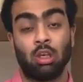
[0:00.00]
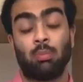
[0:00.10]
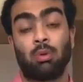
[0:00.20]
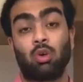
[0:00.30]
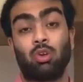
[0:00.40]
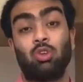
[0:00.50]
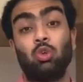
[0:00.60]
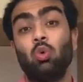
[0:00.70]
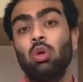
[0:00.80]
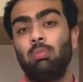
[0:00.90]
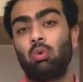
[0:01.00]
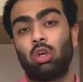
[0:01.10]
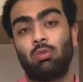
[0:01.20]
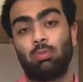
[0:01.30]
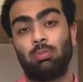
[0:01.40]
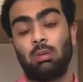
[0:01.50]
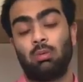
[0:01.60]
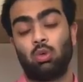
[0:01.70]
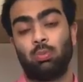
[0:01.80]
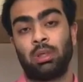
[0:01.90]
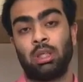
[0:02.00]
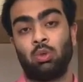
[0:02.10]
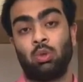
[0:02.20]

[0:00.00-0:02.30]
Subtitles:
because no employer would be able to pay you